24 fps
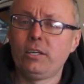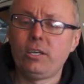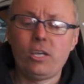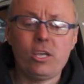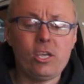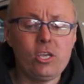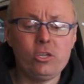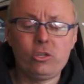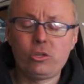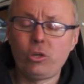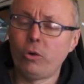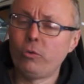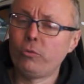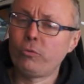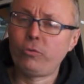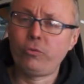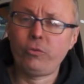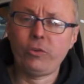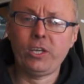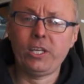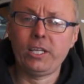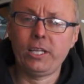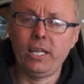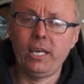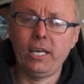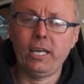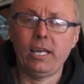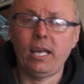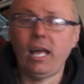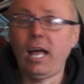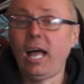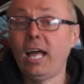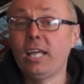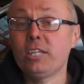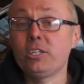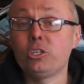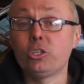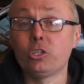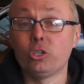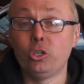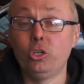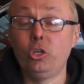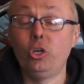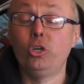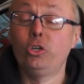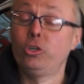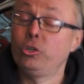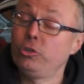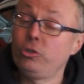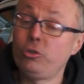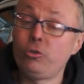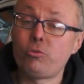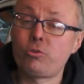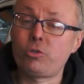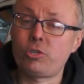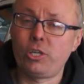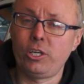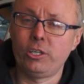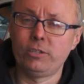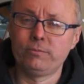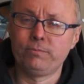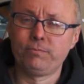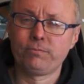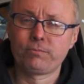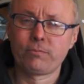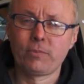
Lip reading: you don't feel it and you learn a new skill.